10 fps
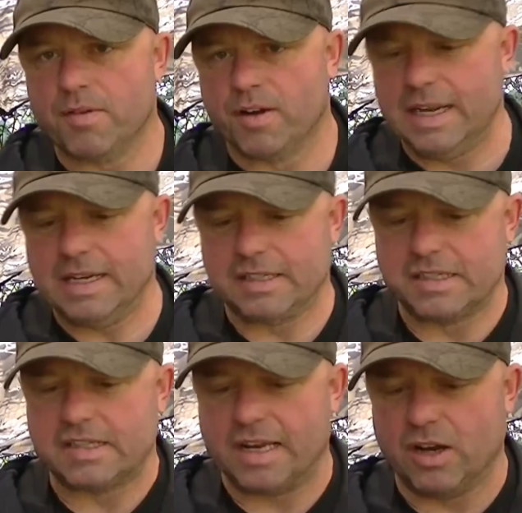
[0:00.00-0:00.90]
if I needed
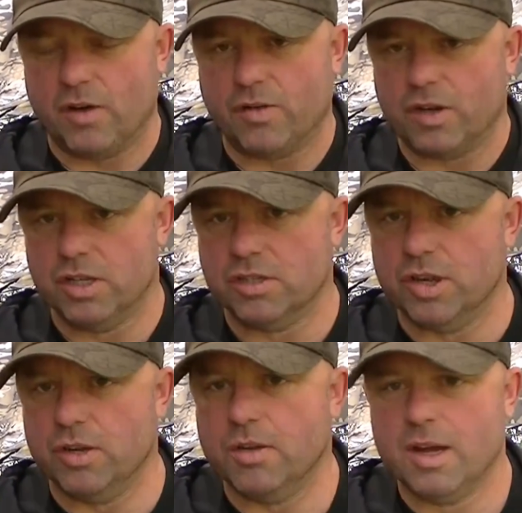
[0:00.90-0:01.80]
to take that off I could
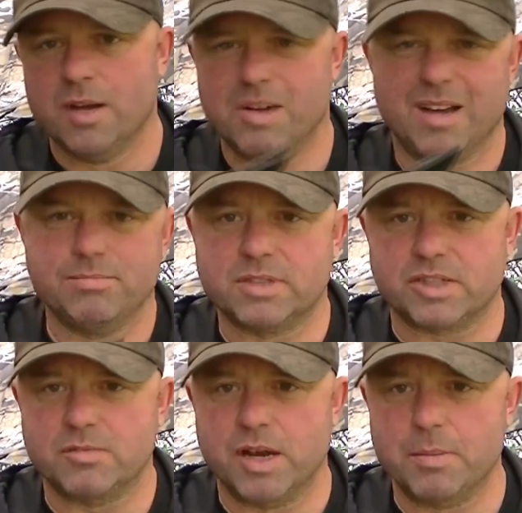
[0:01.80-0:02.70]
do but
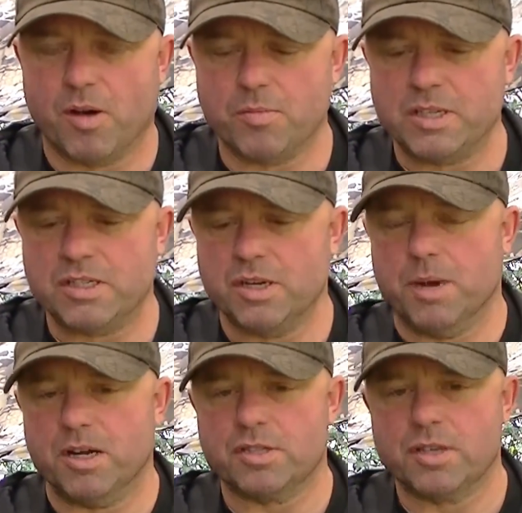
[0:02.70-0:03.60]
doesn't really bother me too
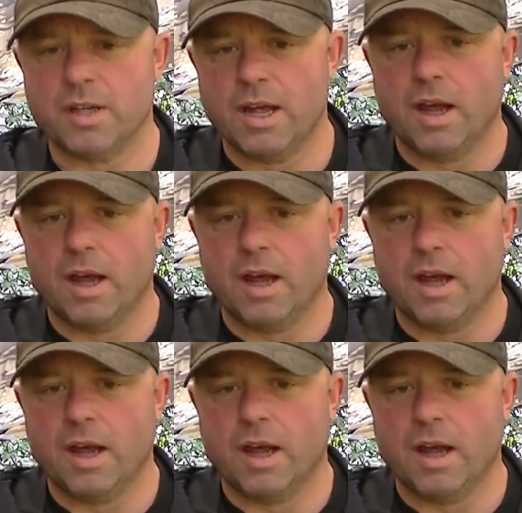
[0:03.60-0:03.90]
much